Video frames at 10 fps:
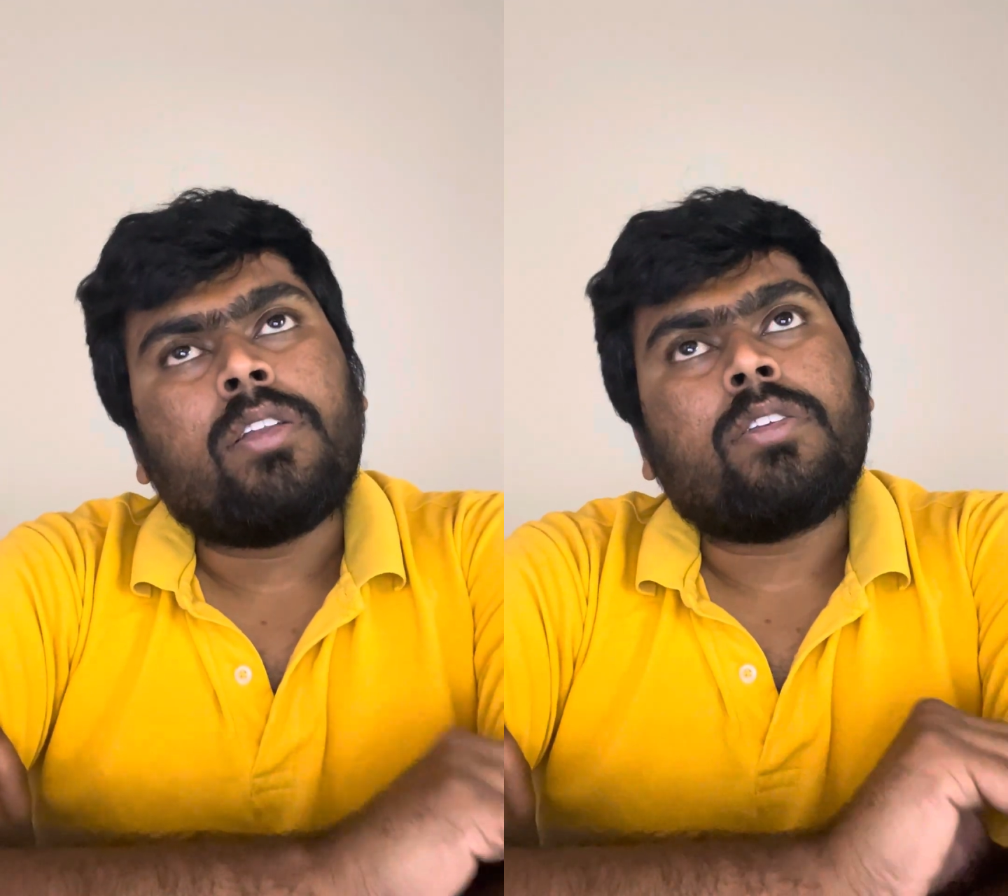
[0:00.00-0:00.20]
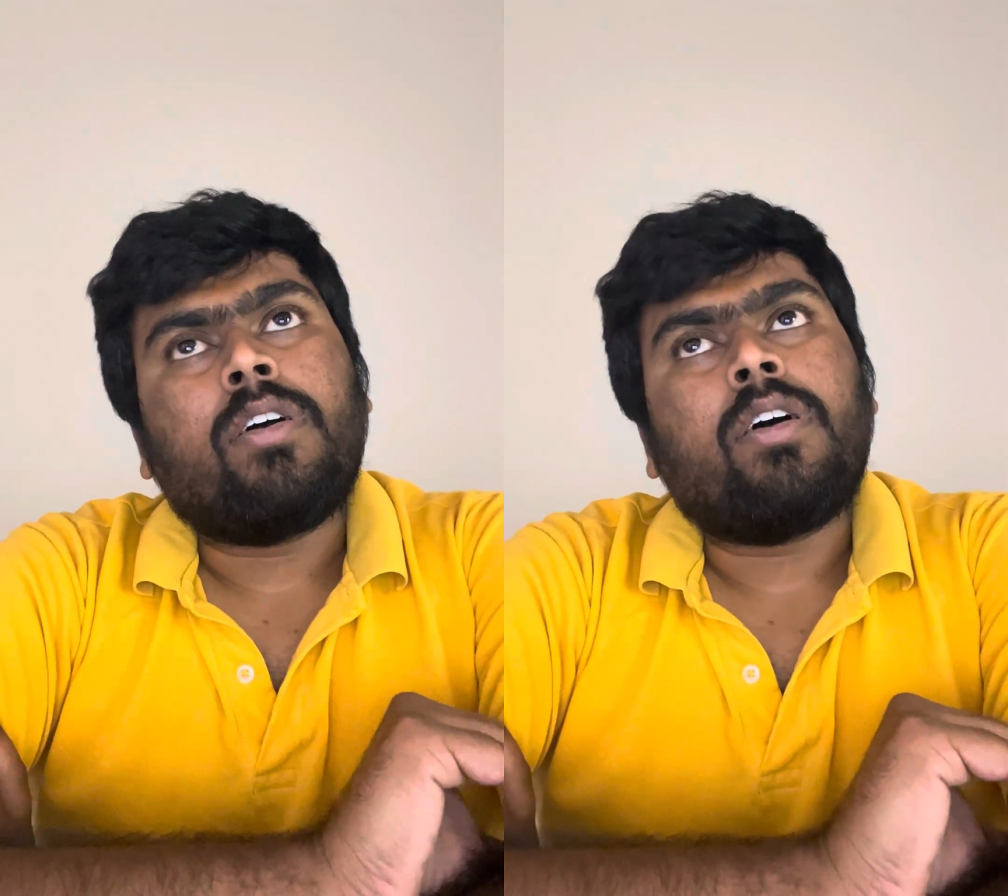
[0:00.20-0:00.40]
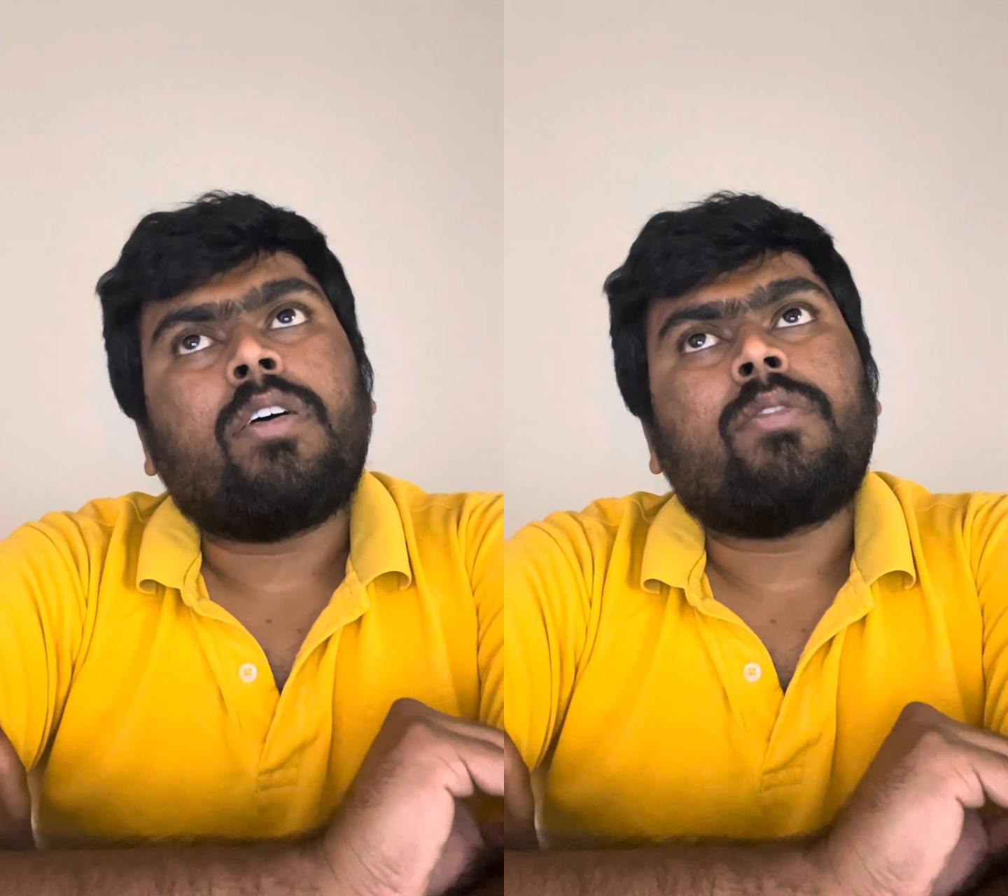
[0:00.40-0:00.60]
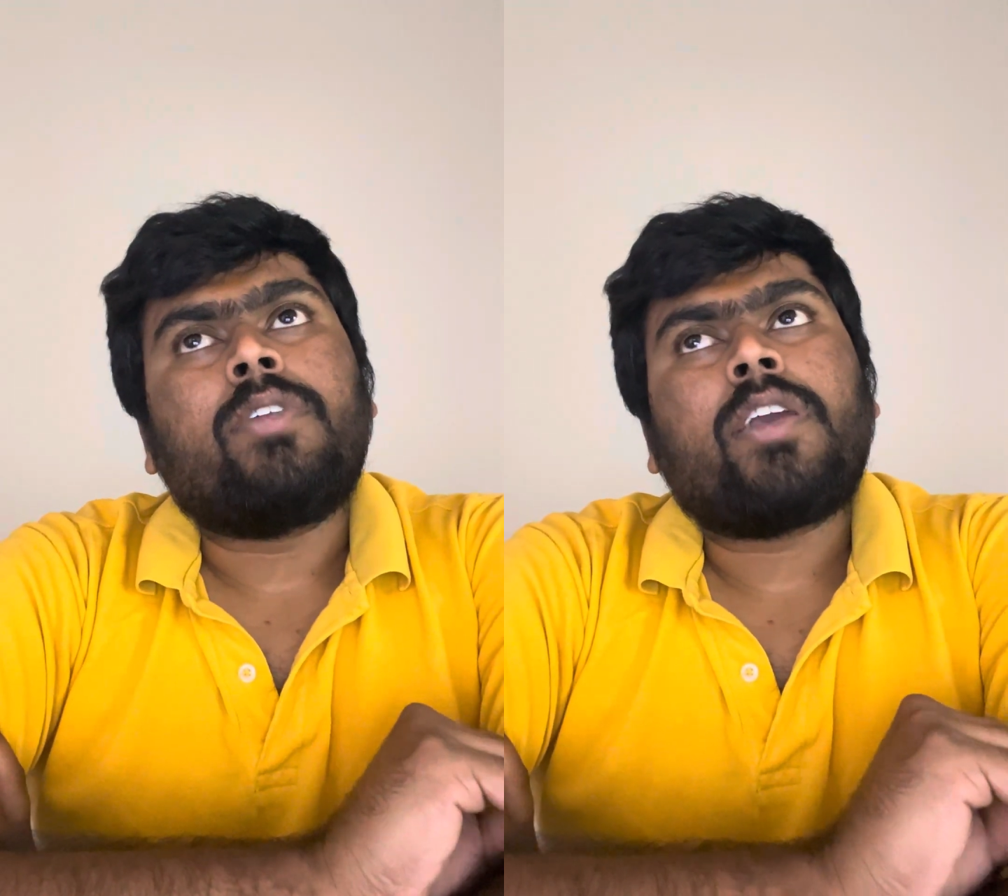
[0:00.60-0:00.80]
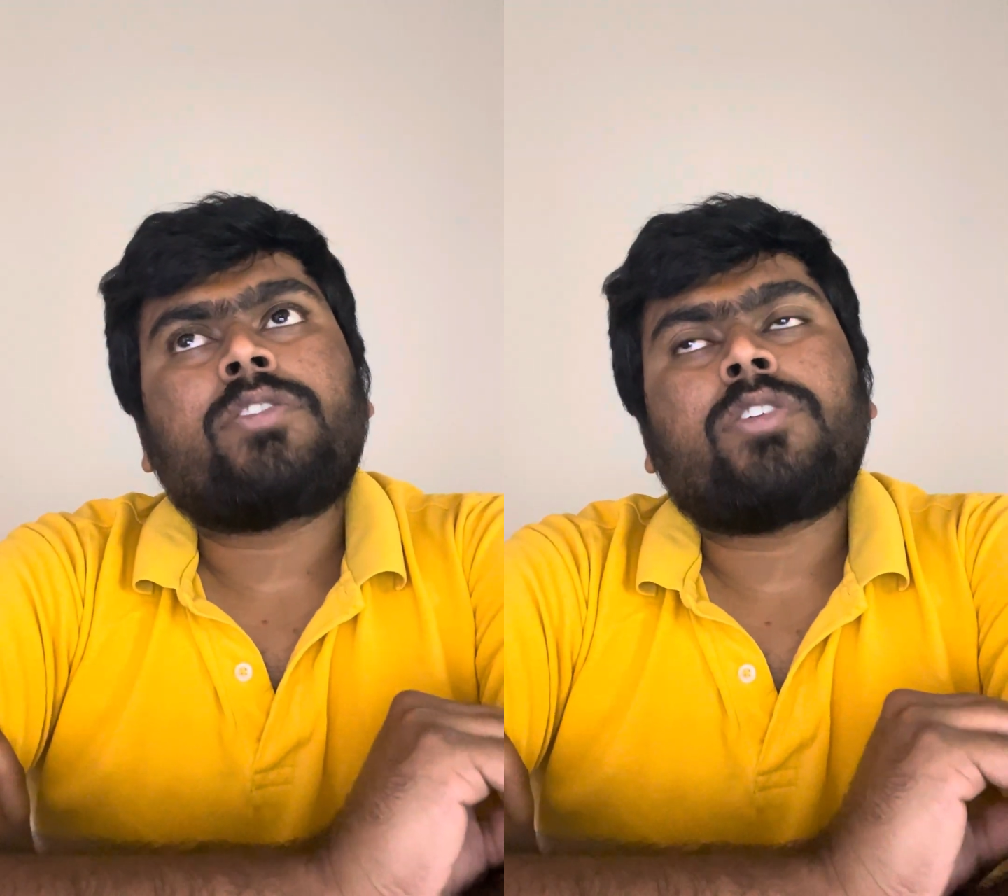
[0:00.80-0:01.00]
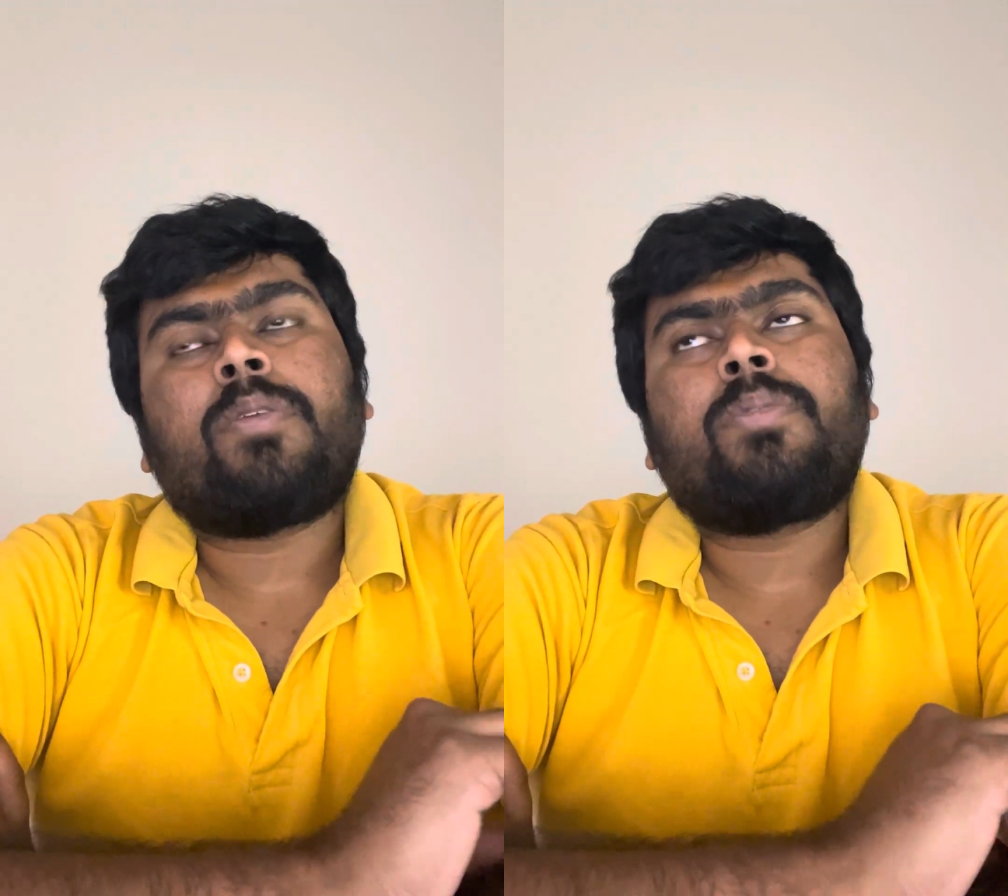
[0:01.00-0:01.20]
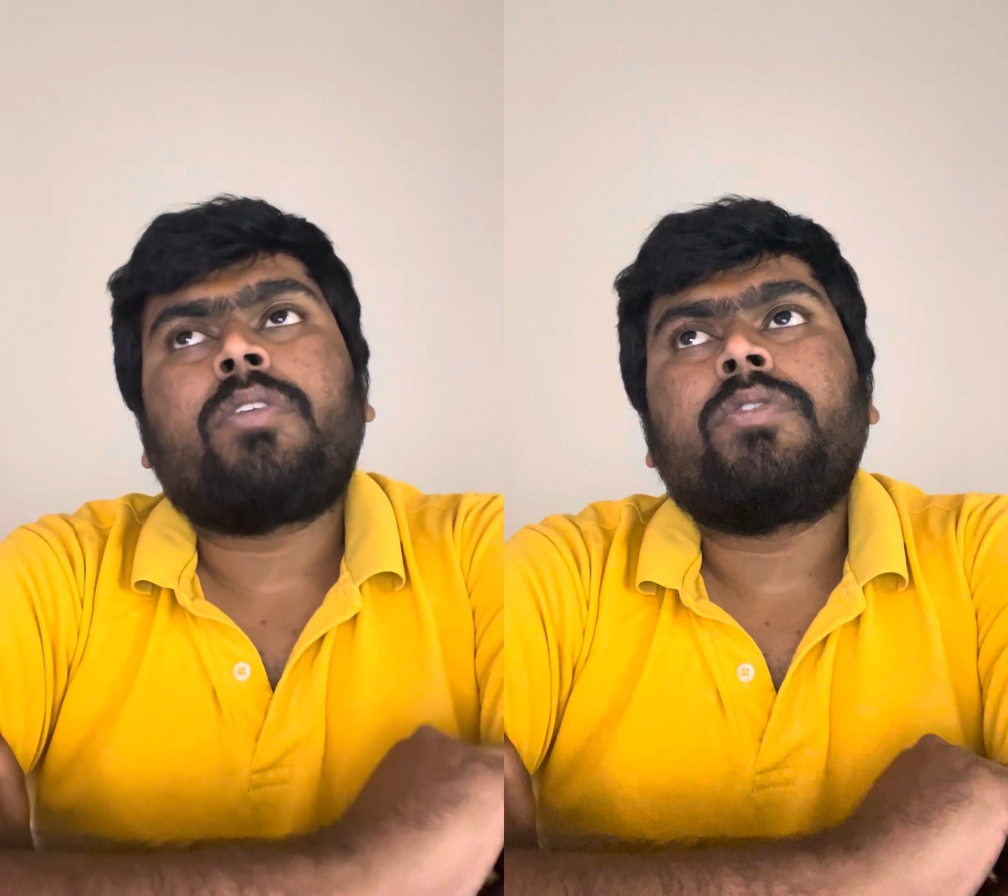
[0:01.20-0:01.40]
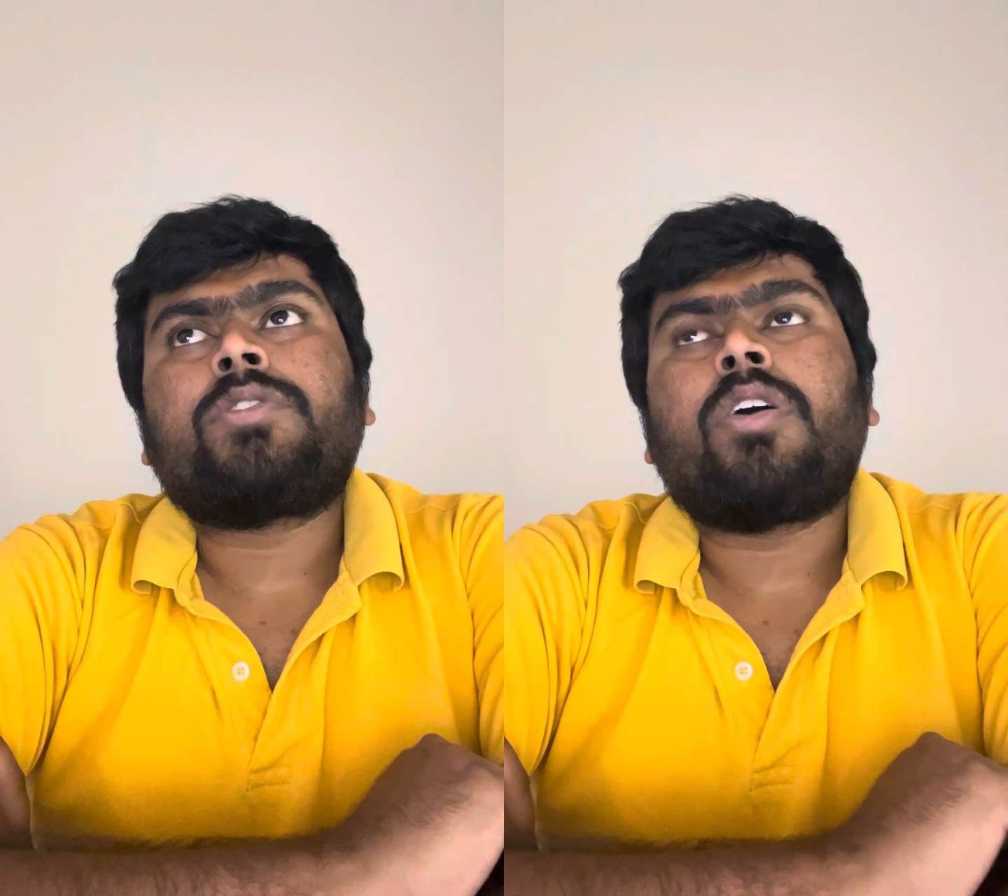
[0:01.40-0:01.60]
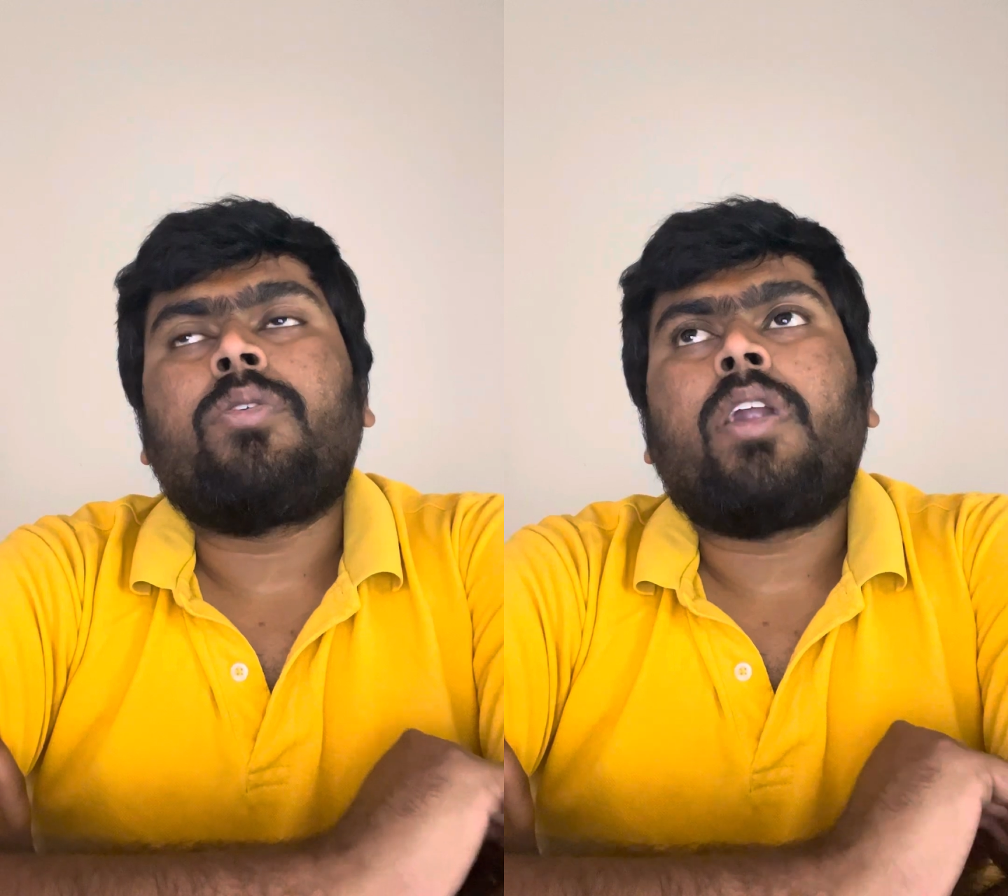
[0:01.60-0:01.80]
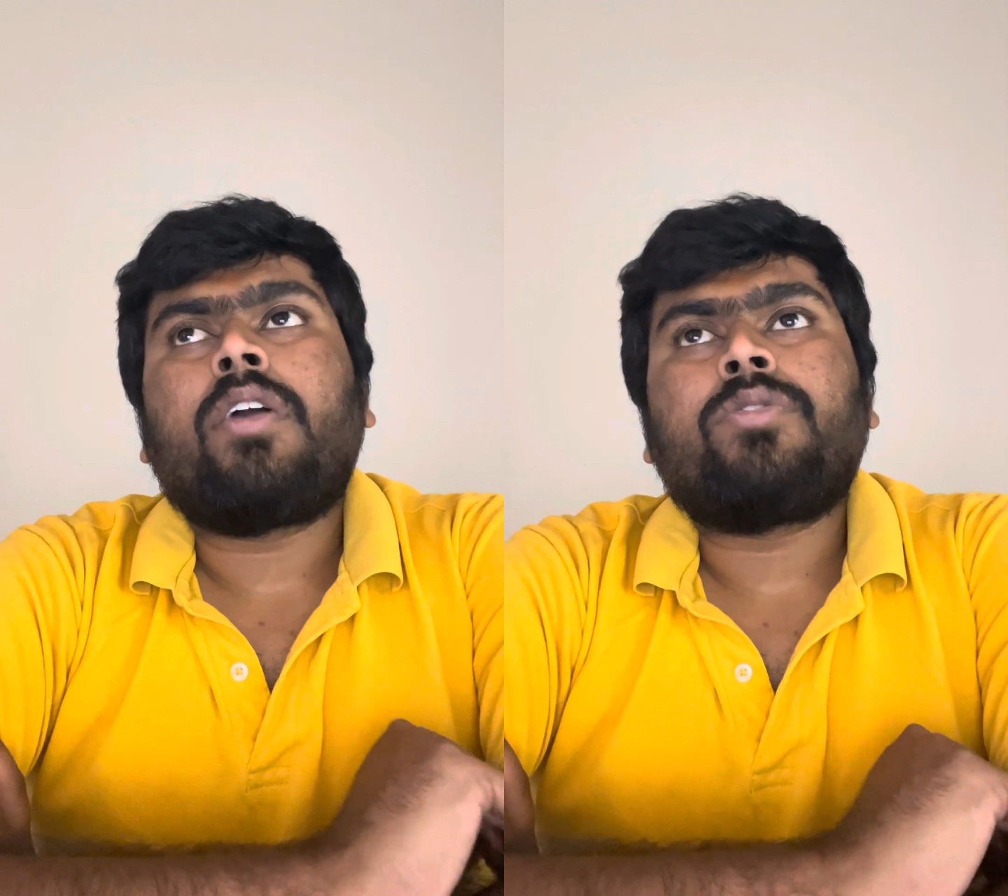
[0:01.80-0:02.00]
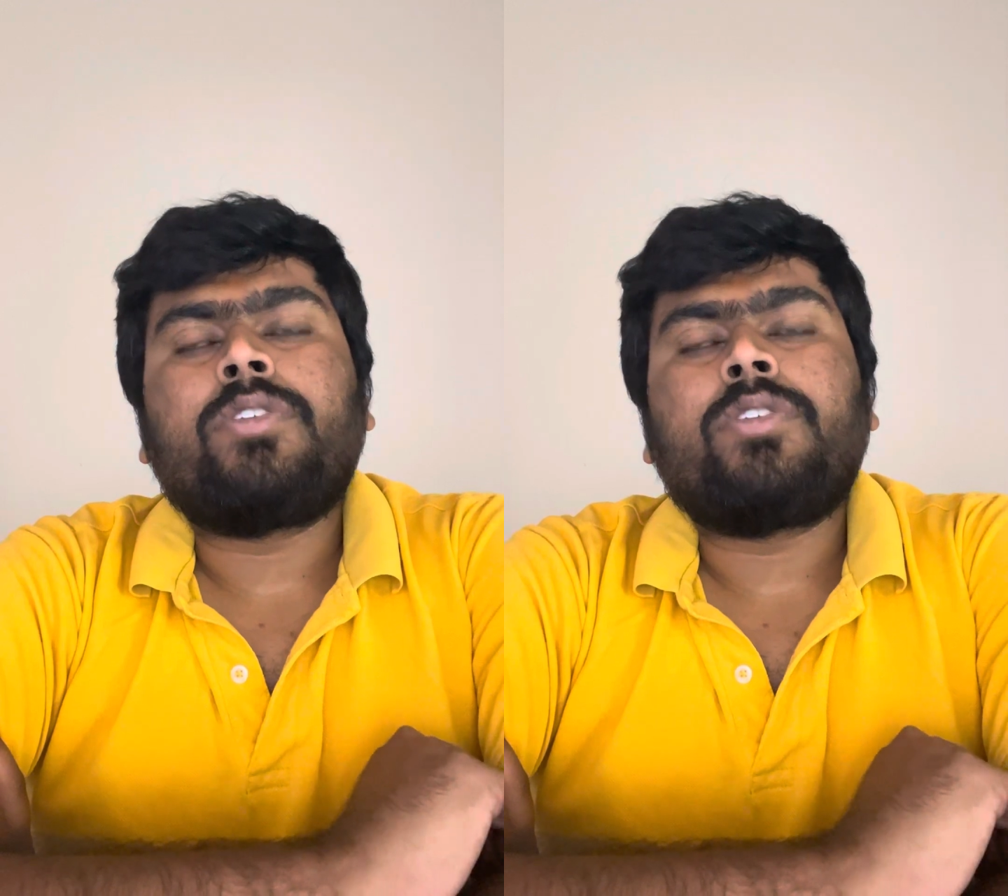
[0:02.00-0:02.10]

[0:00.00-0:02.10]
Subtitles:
the next chapter which I would like to